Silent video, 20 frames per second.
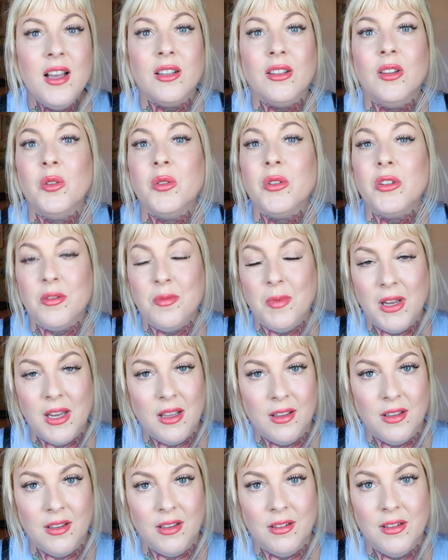lured me
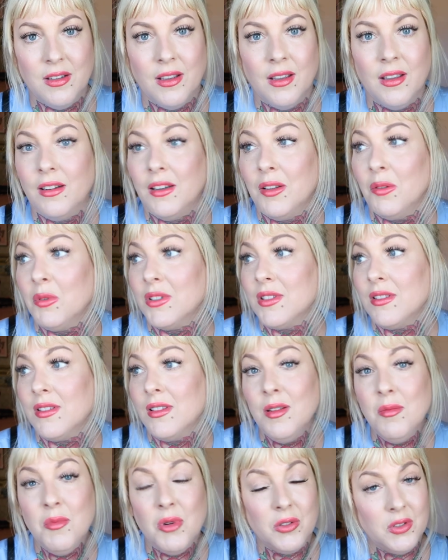in and it was
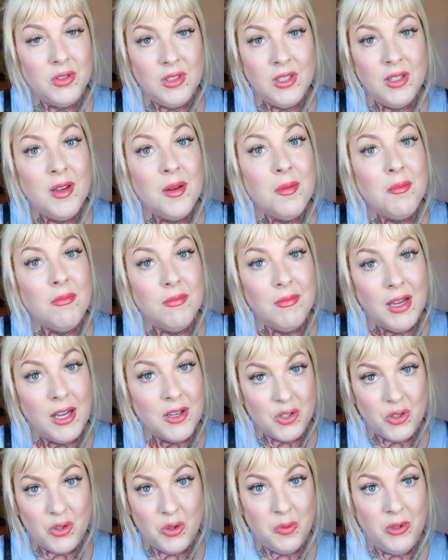the most
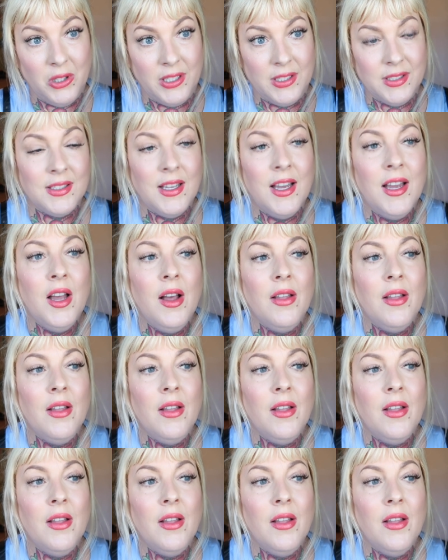magical place